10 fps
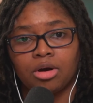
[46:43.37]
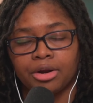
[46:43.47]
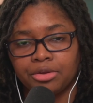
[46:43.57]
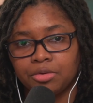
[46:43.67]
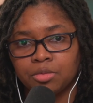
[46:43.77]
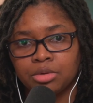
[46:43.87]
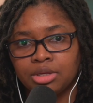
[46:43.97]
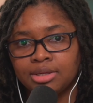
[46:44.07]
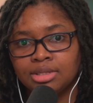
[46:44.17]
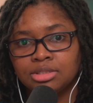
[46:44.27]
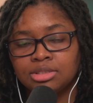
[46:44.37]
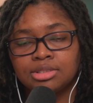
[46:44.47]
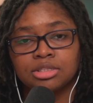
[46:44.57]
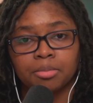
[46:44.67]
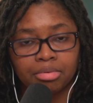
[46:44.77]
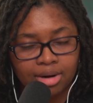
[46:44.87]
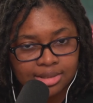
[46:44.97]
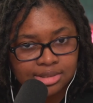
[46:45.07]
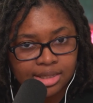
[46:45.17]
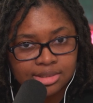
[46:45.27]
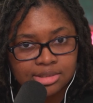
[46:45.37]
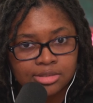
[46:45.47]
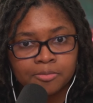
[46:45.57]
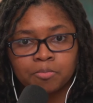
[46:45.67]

are you to the process?